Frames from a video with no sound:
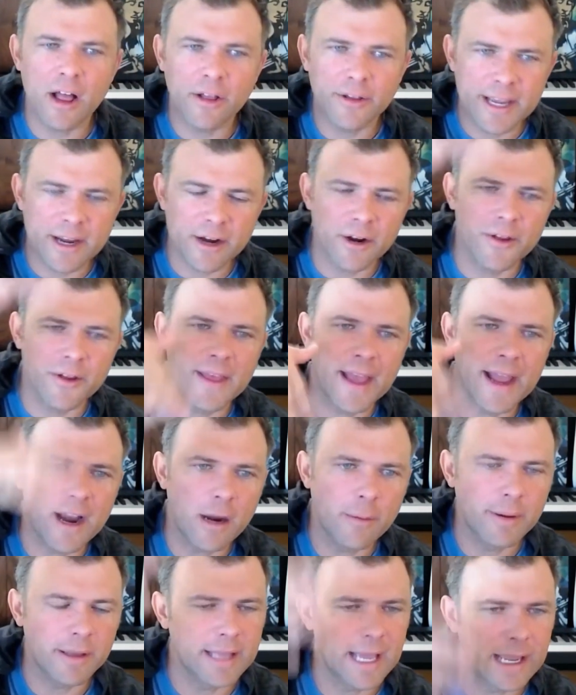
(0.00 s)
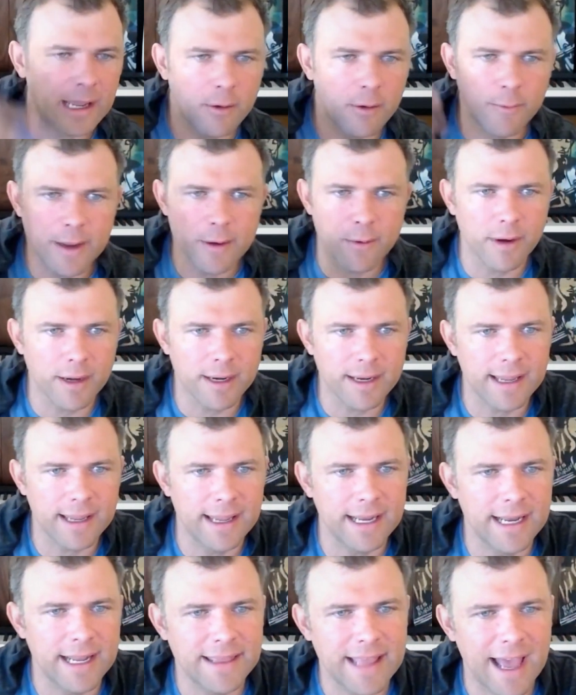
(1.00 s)
here or there, but like we weren't
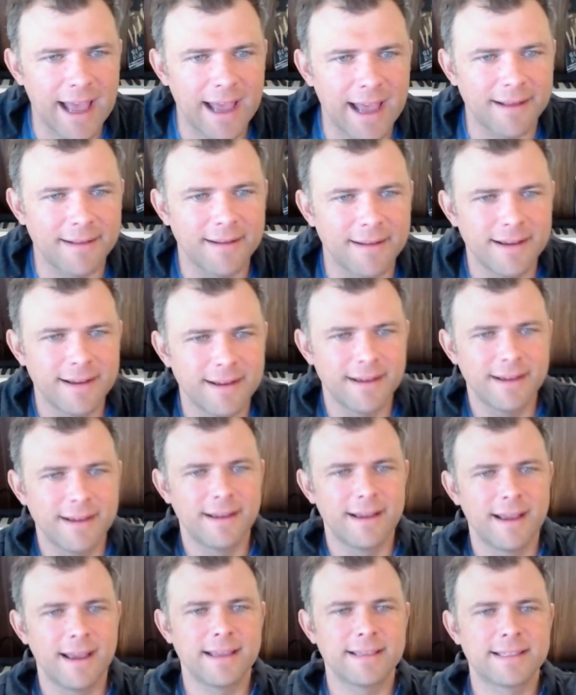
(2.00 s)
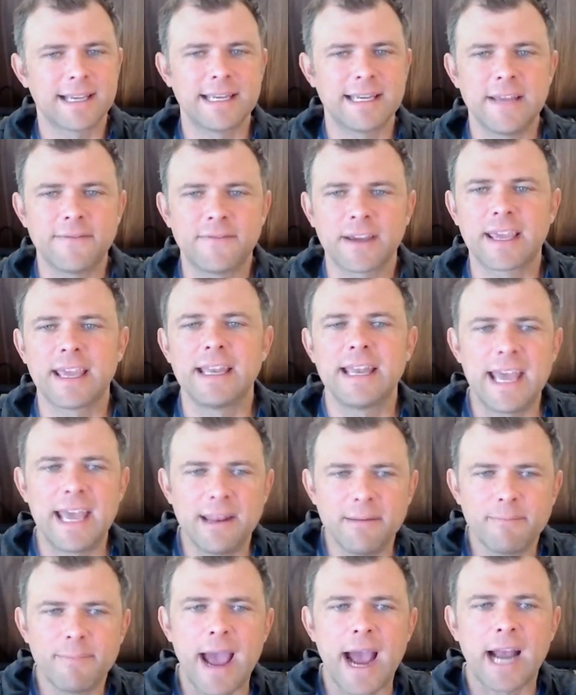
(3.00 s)
getting that significant
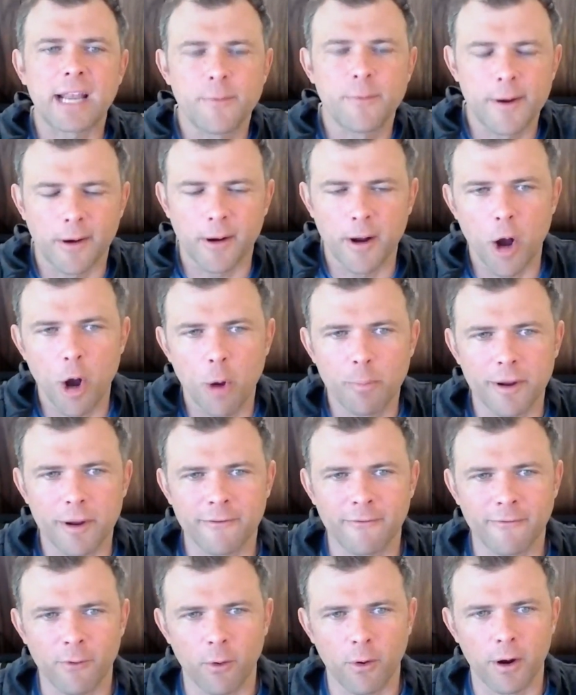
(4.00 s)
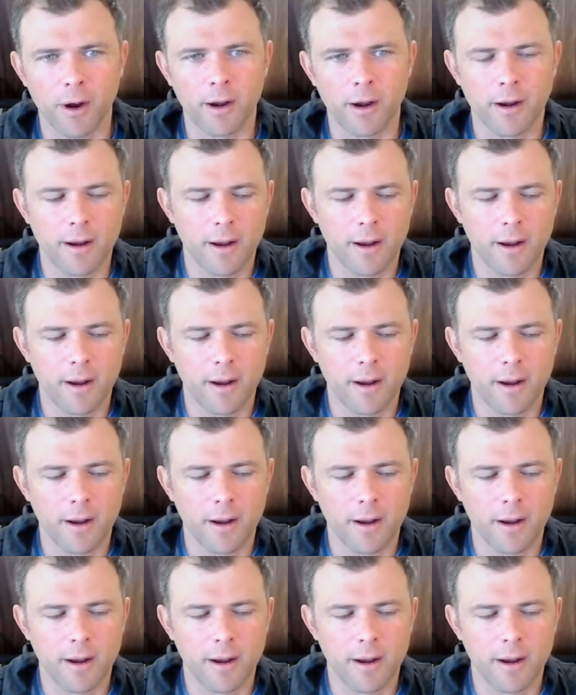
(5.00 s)
impact we were hoping for.